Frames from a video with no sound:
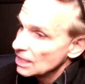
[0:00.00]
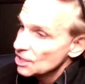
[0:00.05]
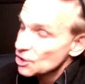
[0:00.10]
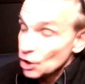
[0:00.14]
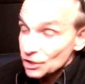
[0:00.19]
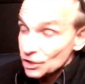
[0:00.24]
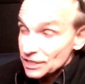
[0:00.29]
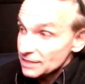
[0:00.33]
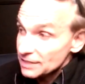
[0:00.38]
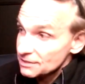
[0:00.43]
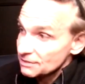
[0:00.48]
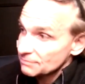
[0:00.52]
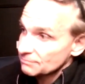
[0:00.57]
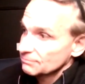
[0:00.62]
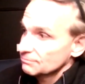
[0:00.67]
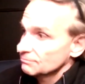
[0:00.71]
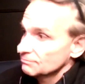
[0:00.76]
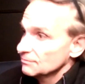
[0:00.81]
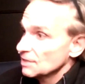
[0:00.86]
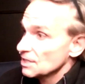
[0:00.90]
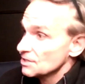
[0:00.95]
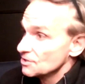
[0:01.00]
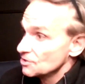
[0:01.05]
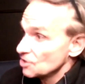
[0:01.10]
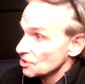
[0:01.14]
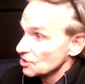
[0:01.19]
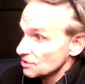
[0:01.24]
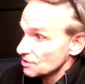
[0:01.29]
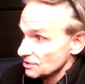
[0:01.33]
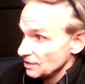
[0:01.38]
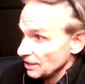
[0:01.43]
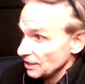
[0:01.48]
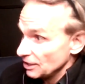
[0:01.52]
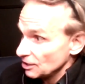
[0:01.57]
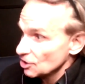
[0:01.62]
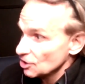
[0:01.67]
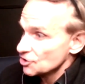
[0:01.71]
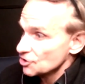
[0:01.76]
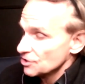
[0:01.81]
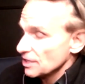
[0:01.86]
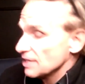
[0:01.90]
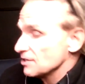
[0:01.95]
Not yet. It's
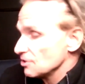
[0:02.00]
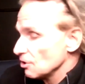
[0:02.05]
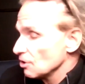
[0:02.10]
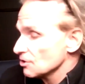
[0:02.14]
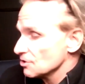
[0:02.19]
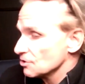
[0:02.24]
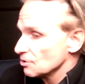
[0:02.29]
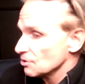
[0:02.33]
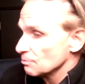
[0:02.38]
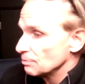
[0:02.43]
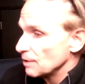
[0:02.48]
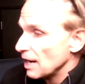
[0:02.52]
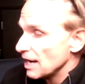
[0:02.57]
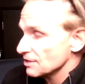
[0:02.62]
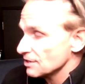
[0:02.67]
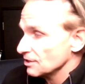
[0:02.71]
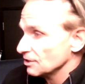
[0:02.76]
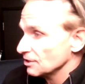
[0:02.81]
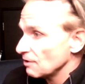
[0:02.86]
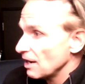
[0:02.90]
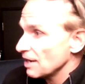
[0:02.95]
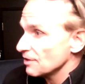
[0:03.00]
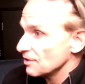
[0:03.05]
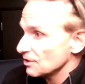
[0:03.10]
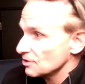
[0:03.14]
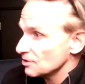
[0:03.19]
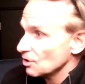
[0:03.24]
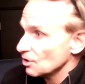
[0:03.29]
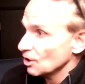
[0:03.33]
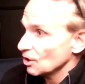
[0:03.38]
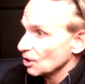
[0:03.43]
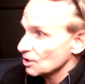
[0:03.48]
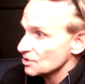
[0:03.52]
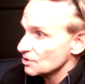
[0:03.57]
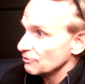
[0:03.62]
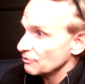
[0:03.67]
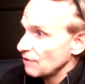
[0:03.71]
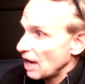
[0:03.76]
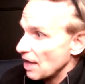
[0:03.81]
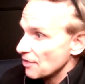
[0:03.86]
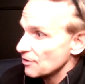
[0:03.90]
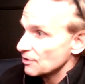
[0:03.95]
English. That's also surprising, right? That lots of
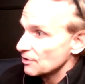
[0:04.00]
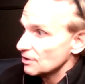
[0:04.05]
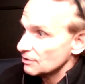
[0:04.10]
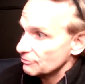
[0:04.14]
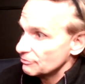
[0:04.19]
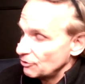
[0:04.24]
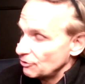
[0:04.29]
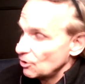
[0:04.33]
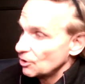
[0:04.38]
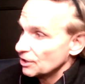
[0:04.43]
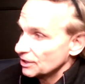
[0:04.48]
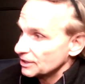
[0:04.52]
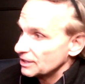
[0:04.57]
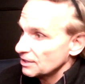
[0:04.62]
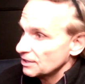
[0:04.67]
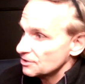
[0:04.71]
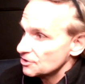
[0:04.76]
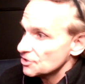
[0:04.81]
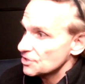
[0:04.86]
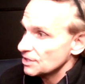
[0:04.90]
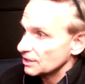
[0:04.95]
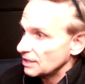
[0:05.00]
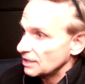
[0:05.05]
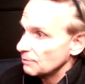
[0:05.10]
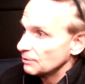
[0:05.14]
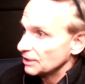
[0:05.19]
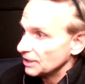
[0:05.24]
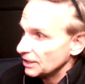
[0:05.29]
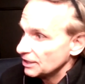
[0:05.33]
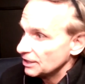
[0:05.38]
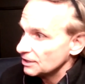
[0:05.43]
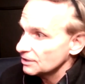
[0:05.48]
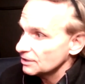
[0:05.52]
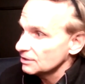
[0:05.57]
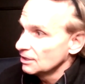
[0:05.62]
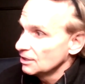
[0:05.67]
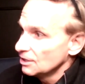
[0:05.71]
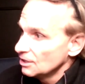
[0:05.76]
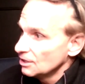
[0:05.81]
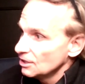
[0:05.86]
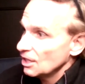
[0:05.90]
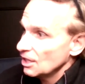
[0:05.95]
other foreign countries are coming in
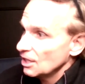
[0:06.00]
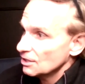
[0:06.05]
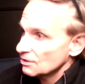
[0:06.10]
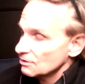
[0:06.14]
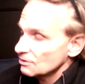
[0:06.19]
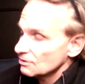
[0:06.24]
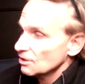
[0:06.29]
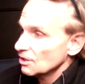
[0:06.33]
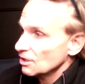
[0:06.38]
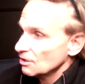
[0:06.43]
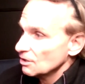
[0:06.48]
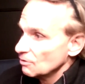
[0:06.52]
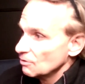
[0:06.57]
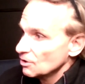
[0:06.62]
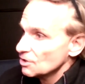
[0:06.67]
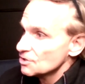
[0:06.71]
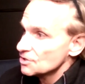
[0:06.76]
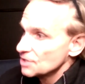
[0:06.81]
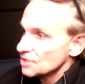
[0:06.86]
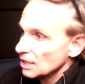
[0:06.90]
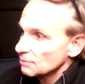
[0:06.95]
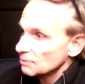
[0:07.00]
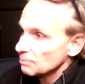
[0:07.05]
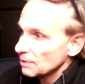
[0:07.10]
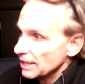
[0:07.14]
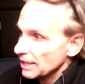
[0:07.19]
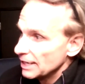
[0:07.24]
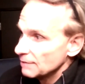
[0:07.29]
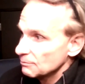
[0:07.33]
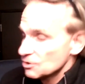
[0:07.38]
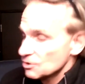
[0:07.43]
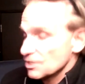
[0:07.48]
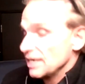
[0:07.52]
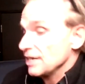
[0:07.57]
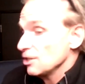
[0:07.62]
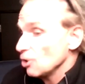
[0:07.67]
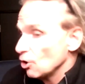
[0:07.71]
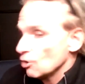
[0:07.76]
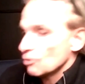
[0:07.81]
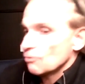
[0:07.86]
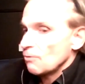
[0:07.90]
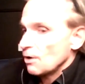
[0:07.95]
and want to start playing, because they
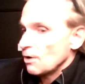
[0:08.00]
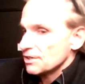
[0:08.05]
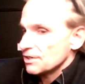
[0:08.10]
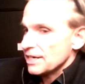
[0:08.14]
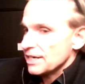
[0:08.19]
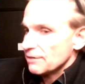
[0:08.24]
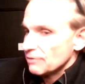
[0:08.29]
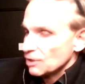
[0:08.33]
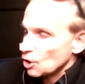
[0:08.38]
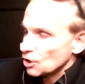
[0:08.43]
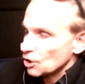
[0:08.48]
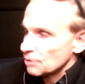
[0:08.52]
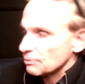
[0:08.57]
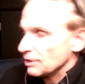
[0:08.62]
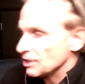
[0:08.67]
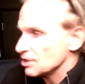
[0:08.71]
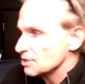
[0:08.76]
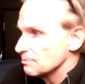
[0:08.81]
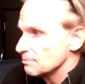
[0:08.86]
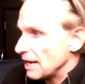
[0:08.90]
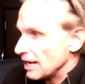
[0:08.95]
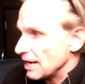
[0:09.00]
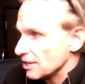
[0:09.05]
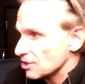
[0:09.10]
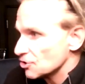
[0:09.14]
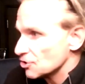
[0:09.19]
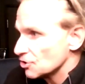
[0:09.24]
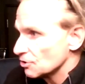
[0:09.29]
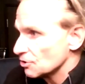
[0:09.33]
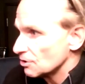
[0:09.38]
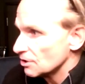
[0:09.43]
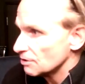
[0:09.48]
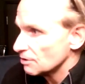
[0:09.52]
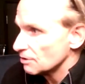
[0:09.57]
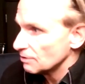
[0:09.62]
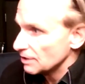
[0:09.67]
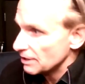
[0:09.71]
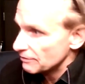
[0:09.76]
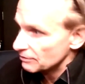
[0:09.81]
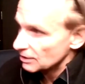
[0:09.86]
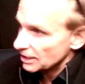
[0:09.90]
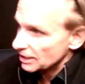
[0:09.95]
know one day we're going to be in Spanish or
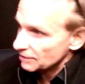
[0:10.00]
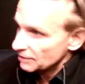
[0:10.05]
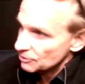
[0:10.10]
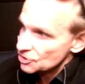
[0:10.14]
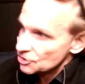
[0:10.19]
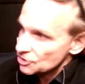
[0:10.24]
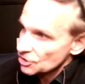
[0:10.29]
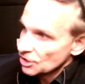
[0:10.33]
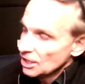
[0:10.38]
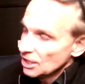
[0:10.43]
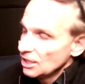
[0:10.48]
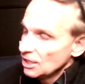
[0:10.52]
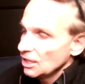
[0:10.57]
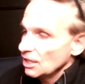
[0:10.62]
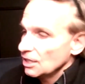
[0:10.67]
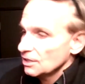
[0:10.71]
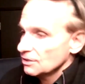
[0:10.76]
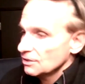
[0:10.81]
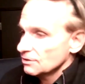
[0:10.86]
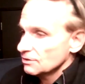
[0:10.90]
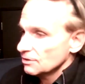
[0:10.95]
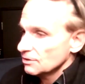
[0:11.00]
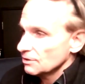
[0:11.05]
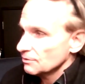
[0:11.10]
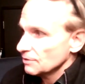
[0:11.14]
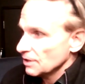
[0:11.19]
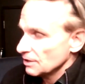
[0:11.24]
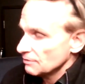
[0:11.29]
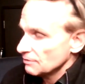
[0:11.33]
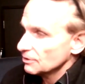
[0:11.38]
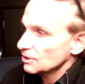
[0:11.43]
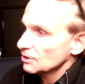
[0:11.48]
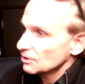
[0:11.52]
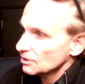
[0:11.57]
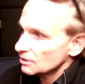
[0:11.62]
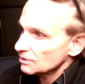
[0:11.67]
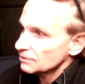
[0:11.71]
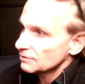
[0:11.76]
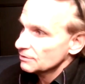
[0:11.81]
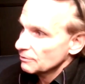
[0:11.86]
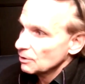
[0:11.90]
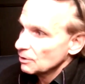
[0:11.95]
whatever language, and then
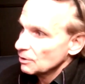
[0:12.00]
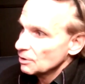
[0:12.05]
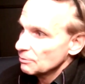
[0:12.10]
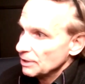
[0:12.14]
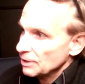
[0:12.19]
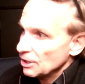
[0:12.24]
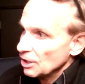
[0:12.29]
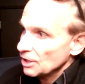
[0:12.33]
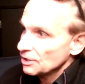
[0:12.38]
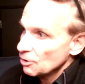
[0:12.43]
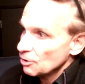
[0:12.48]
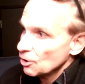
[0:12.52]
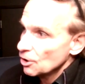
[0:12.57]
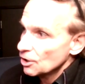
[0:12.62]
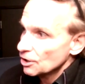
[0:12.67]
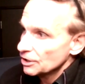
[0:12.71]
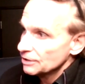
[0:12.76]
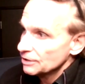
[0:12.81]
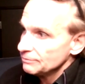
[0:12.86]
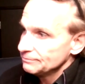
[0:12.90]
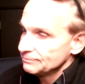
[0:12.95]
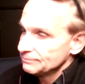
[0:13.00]
they're going to be in early.